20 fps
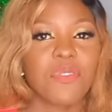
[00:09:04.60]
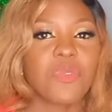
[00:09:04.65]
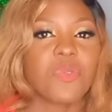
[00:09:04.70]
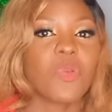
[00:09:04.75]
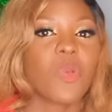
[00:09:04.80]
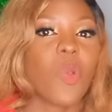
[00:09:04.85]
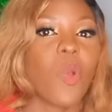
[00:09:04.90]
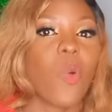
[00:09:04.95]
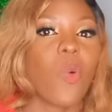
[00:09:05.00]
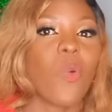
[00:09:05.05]
to
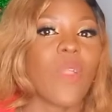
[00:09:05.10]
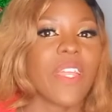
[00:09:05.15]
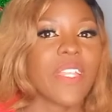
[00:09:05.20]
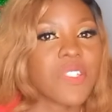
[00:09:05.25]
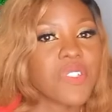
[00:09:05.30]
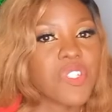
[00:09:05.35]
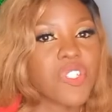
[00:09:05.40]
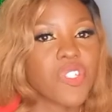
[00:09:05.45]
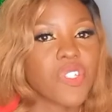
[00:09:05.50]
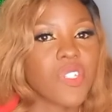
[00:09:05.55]

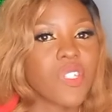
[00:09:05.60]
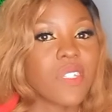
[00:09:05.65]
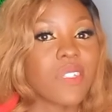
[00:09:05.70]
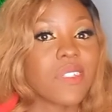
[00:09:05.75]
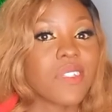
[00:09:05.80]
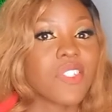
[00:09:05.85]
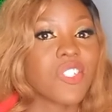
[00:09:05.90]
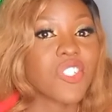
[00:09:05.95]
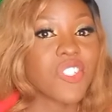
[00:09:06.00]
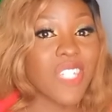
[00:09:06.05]
quench
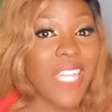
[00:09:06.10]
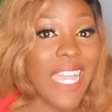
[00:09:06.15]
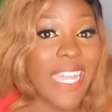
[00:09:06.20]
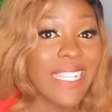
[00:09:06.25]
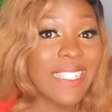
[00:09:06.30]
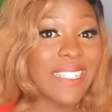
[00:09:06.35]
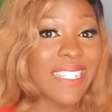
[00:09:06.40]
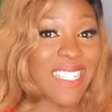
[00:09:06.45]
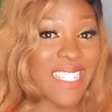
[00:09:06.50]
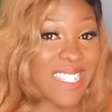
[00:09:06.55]

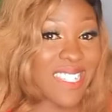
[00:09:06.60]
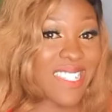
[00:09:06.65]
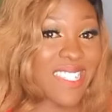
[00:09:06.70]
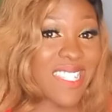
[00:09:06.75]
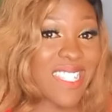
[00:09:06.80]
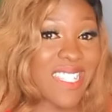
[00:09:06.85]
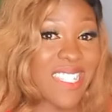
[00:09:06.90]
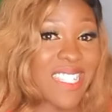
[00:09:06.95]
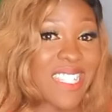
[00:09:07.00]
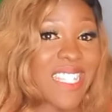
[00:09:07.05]
shyness.
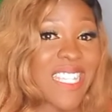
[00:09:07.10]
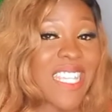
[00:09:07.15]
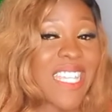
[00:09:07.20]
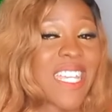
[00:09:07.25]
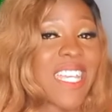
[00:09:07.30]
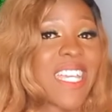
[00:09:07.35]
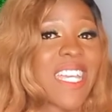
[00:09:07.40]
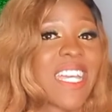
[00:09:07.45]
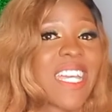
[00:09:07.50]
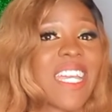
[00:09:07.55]

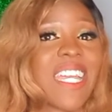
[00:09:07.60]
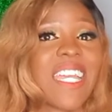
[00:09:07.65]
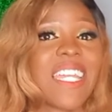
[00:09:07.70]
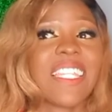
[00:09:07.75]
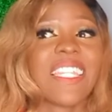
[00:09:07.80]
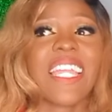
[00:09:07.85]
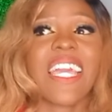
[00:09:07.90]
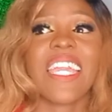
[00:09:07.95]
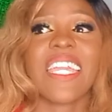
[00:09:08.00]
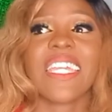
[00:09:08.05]

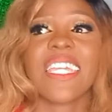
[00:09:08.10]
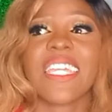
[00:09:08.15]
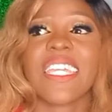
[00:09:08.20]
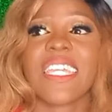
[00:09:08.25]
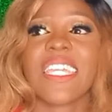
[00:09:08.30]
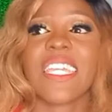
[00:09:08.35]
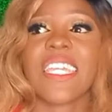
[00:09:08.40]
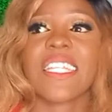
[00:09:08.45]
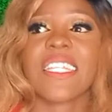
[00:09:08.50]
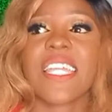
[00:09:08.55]
Like,
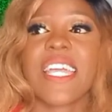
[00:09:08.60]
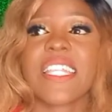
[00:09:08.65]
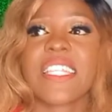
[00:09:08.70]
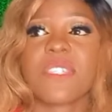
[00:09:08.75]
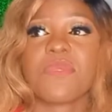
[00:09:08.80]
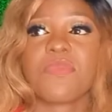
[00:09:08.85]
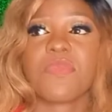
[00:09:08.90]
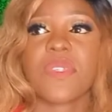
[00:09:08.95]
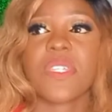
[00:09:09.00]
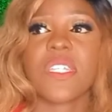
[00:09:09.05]
it has
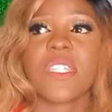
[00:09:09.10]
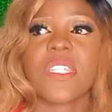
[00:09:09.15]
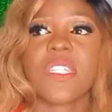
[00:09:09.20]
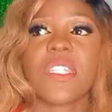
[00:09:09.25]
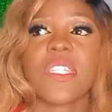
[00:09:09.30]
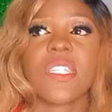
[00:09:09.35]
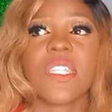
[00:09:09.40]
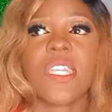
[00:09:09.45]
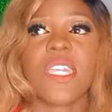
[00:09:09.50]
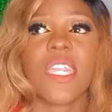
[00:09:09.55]

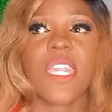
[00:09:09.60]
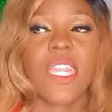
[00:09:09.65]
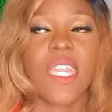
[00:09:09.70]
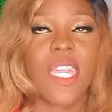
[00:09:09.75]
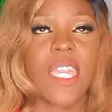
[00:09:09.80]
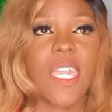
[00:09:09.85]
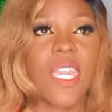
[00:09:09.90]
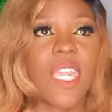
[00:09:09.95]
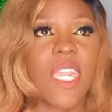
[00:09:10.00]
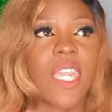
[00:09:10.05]
been
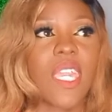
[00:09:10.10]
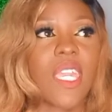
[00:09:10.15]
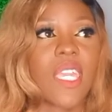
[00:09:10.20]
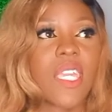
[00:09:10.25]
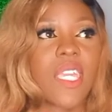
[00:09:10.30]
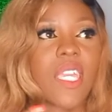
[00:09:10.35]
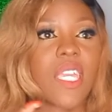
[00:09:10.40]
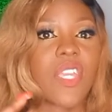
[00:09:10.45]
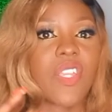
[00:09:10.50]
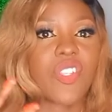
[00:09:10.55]

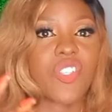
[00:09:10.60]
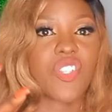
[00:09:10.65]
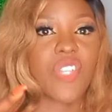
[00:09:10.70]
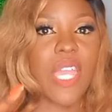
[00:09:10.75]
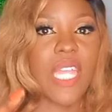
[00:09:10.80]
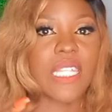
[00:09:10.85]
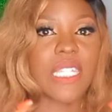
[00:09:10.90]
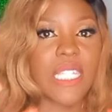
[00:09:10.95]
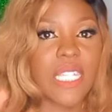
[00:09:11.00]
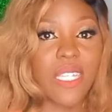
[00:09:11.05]
a
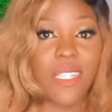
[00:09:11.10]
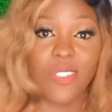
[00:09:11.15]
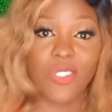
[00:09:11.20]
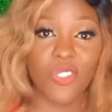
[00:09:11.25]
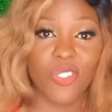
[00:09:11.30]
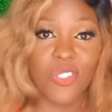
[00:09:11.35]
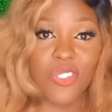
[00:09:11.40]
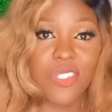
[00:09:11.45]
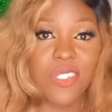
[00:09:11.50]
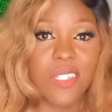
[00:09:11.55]

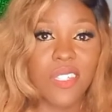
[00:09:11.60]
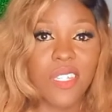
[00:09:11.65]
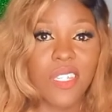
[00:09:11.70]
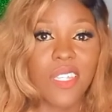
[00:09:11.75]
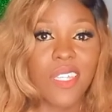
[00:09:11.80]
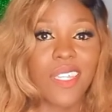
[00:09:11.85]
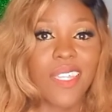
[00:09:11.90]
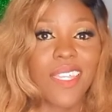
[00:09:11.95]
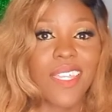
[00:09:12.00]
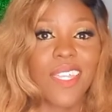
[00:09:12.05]
challenge
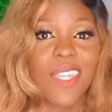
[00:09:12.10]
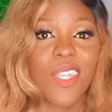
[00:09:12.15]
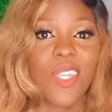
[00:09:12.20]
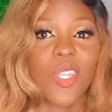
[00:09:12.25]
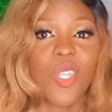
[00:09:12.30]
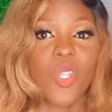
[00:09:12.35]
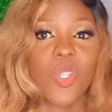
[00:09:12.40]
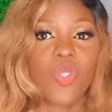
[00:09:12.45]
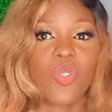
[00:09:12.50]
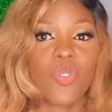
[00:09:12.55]

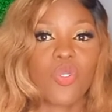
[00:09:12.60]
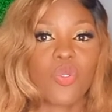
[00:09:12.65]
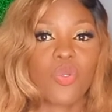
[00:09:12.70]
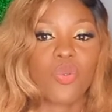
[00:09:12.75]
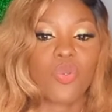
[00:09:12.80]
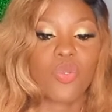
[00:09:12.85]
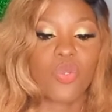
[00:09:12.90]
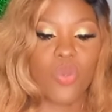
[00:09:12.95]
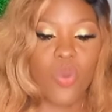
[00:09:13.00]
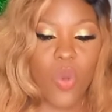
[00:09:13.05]
to
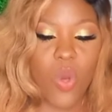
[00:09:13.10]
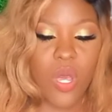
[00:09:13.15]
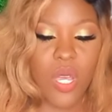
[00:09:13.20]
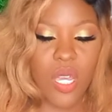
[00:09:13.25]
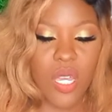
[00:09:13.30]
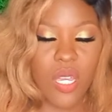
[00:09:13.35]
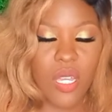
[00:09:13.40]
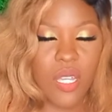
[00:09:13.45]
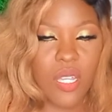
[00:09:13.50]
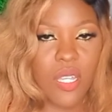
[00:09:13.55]

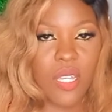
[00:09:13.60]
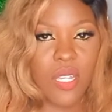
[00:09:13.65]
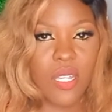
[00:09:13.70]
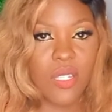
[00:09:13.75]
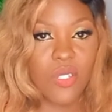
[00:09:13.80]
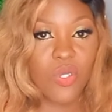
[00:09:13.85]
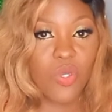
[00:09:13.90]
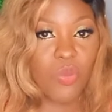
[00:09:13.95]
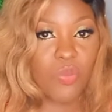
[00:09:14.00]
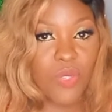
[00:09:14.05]
talk
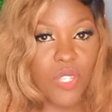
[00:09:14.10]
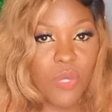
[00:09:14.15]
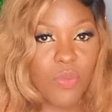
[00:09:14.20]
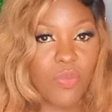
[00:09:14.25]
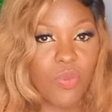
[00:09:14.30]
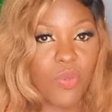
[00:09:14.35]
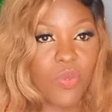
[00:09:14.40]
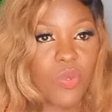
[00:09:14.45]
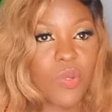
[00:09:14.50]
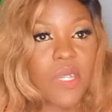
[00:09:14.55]
to
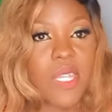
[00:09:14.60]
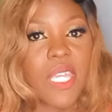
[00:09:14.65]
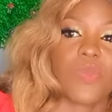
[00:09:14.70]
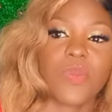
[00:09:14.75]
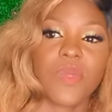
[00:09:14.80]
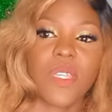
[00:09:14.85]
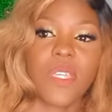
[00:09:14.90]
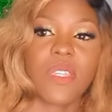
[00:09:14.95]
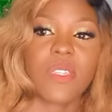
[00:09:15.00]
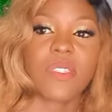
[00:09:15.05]
people
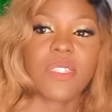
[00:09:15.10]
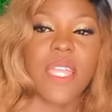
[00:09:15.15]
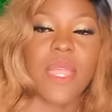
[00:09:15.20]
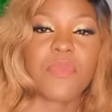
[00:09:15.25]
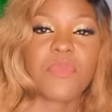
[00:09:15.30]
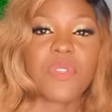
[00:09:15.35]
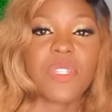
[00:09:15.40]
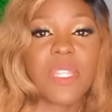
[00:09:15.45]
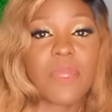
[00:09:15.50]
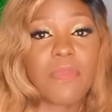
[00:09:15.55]
because
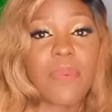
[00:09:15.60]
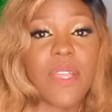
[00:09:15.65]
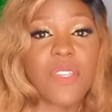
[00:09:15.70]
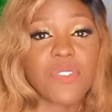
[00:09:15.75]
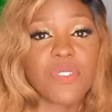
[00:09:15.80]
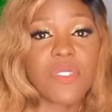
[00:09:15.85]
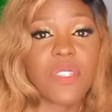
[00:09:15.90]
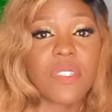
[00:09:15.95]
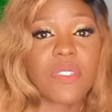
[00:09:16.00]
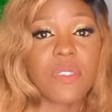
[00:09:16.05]
I'm really
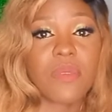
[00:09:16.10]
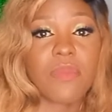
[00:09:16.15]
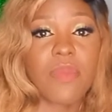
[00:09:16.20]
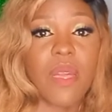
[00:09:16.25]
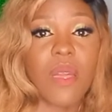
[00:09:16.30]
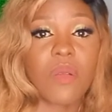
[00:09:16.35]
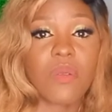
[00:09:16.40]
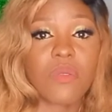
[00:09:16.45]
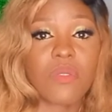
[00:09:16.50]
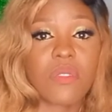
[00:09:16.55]
passionate
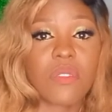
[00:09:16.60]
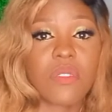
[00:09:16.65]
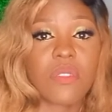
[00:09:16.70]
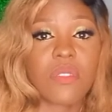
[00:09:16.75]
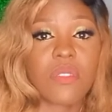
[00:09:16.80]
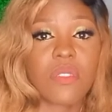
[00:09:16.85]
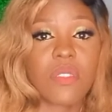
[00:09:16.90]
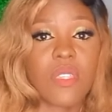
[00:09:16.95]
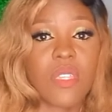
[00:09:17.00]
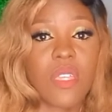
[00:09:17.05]
about
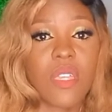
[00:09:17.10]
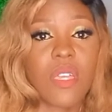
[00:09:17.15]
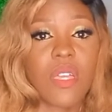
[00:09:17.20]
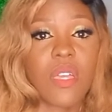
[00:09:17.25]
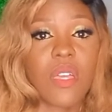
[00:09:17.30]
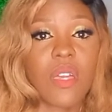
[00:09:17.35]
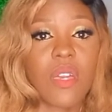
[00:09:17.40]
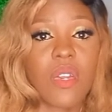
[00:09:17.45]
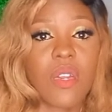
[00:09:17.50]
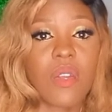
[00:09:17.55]

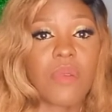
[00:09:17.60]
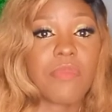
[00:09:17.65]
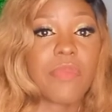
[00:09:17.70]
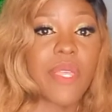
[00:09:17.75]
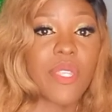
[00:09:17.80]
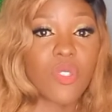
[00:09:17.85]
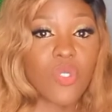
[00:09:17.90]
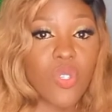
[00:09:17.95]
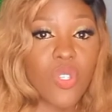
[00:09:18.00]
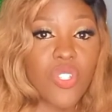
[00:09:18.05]

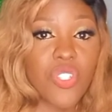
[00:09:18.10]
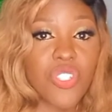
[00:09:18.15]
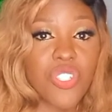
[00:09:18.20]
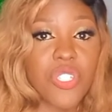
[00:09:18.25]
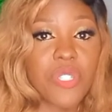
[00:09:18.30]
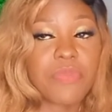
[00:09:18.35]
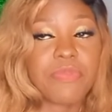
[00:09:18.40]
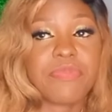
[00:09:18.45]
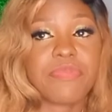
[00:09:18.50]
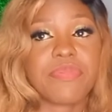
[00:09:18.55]

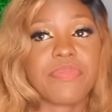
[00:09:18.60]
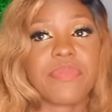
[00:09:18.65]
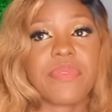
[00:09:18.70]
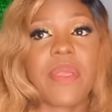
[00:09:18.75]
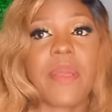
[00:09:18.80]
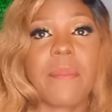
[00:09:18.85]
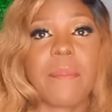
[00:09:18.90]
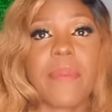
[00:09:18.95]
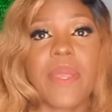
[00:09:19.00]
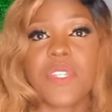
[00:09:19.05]
mentorship.
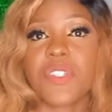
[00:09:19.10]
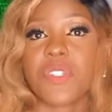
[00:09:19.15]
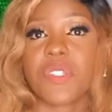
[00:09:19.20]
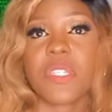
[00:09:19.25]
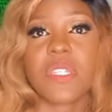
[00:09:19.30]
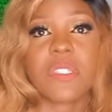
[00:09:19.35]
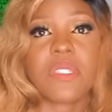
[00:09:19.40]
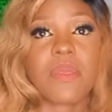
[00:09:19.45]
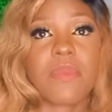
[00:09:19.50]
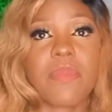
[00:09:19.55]
I'm
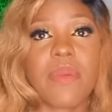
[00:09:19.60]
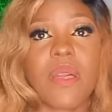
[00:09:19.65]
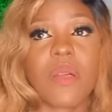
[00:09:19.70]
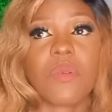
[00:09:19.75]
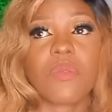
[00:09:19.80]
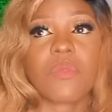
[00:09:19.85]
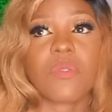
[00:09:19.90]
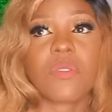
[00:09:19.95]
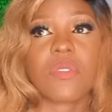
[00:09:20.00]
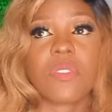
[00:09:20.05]
passionate
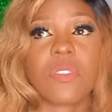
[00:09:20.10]
about